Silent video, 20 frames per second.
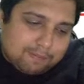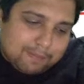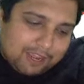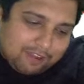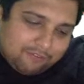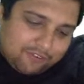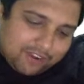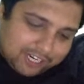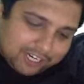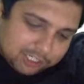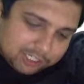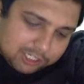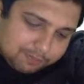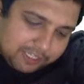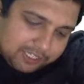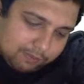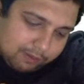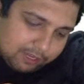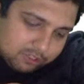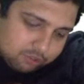my friends,
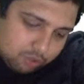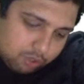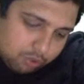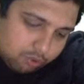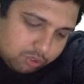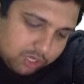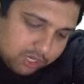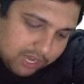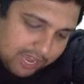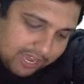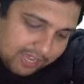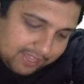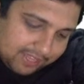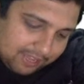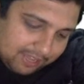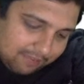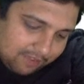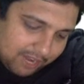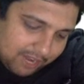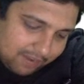feasible solution. I
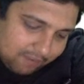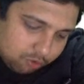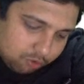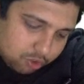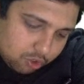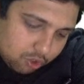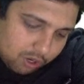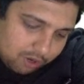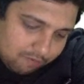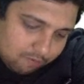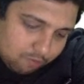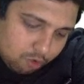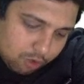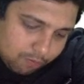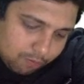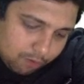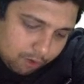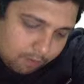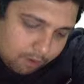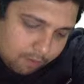think we have to solve more
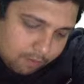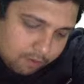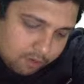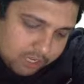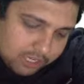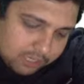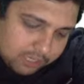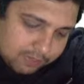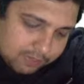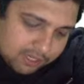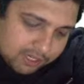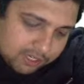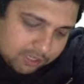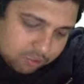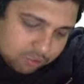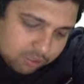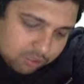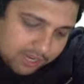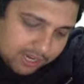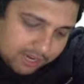problem on each method
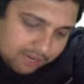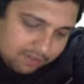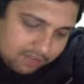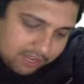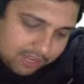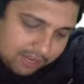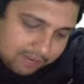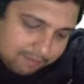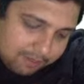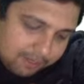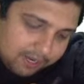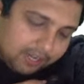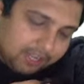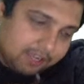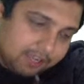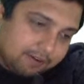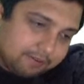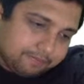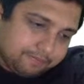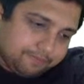so that we can be
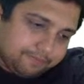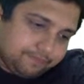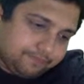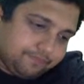clear.